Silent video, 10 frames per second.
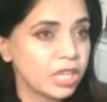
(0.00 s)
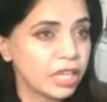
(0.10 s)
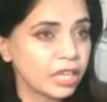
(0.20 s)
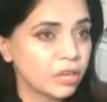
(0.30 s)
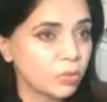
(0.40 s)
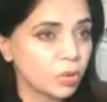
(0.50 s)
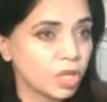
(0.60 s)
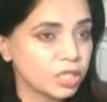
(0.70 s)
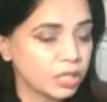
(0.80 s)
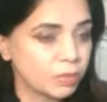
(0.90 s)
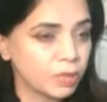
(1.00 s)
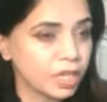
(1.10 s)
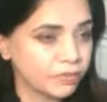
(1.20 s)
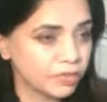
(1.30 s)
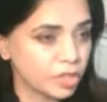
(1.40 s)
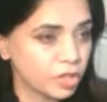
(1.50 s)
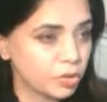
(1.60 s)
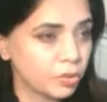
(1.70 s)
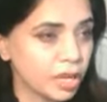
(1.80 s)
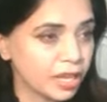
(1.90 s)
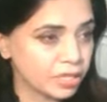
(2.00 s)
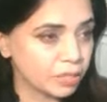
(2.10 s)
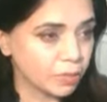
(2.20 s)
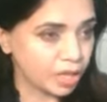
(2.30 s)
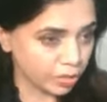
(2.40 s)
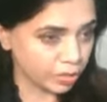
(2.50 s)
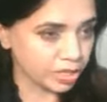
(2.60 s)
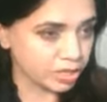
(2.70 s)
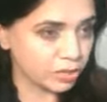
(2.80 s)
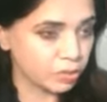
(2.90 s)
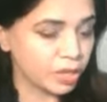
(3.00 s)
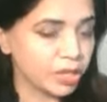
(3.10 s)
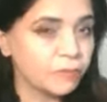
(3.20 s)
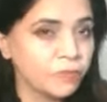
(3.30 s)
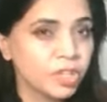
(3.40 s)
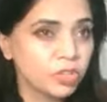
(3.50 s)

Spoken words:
they want to apply for you as a parent, right?